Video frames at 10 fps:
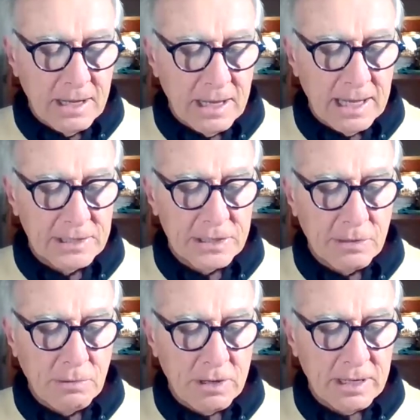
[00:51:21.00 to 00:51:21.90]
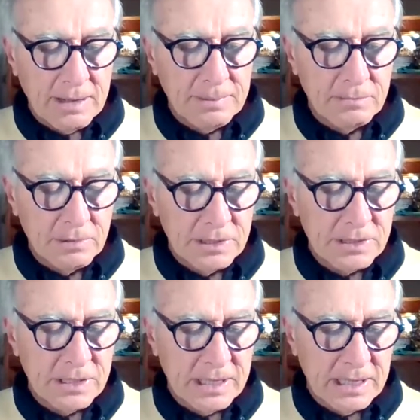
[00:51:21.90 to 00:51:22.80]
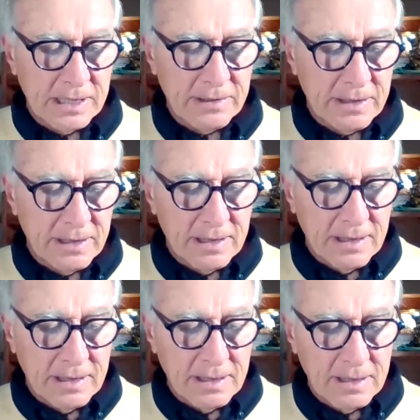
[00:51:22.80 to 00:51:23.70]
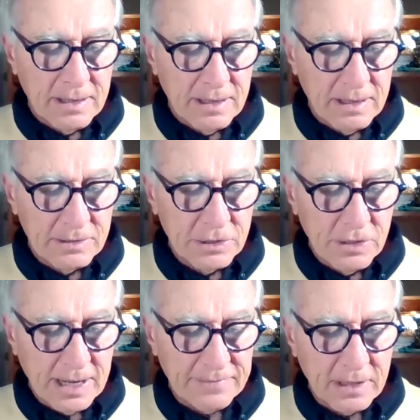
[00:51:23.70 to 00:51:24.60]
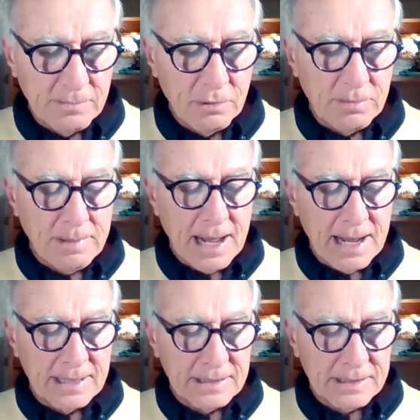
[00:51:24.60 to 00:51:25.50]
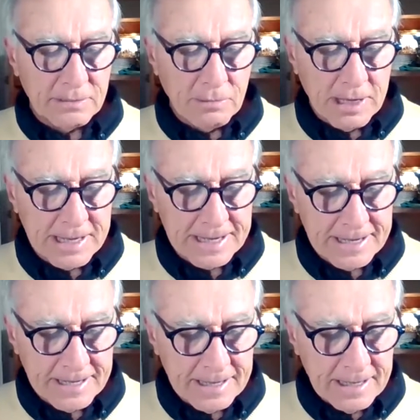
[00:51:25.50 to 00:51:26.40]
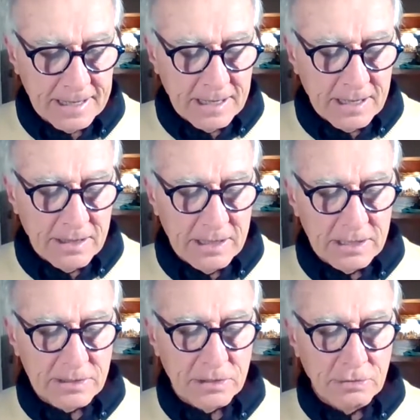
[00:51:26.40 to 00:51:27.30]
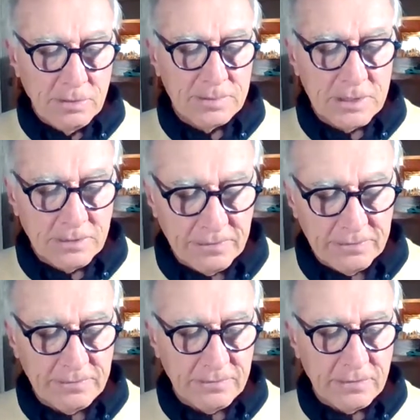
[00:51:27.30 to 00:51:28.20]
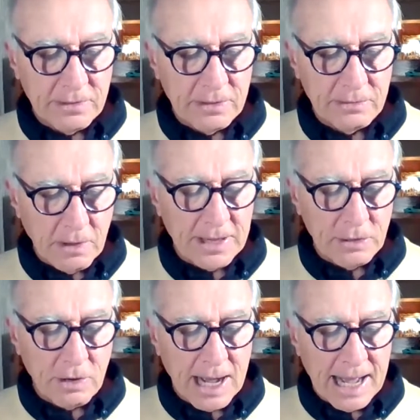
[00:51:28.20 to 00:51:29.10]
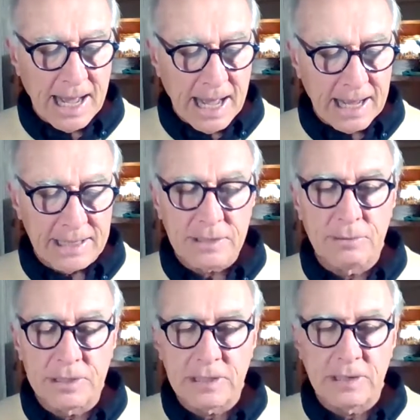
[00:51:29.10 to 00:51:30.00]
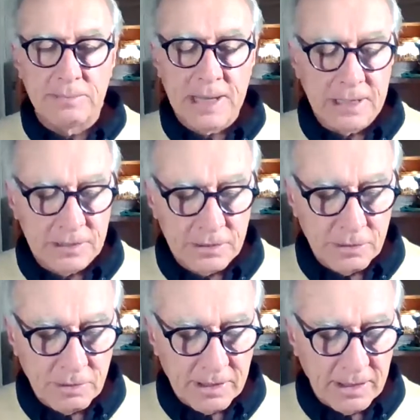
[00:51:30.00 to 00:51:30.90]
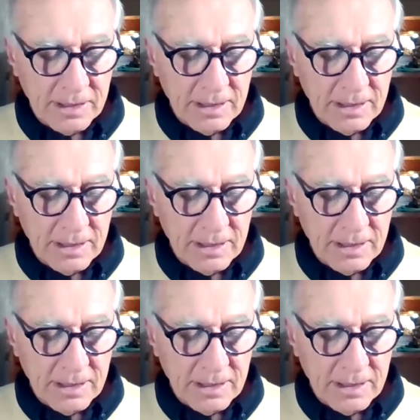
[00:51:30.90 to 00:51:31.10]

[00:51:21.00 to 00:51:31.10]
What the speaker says: And so what happened was soon after the Buddha passed away, these groups of what they call arhats, which are beings who are